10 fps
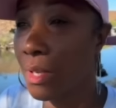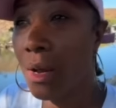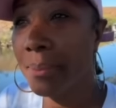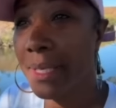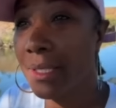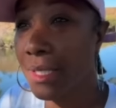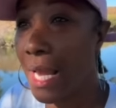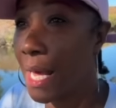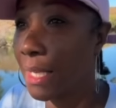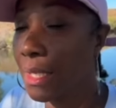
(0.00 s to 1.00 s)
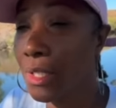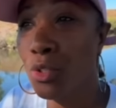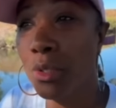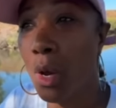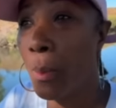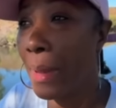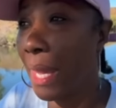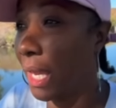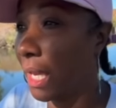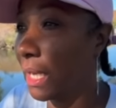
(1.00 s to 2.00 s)
So don't be shy to get you no
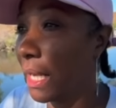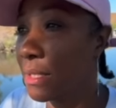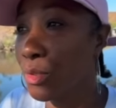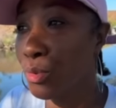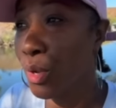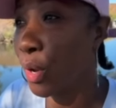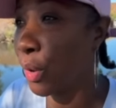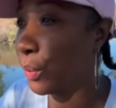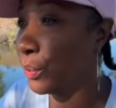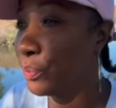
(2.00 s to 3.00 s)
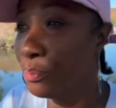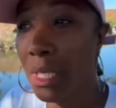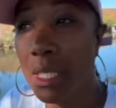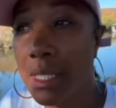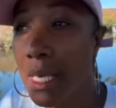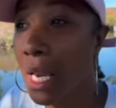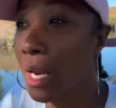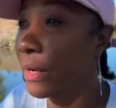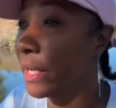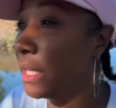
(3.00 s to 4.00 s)
man that's you know
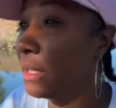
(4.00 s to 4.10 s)
military,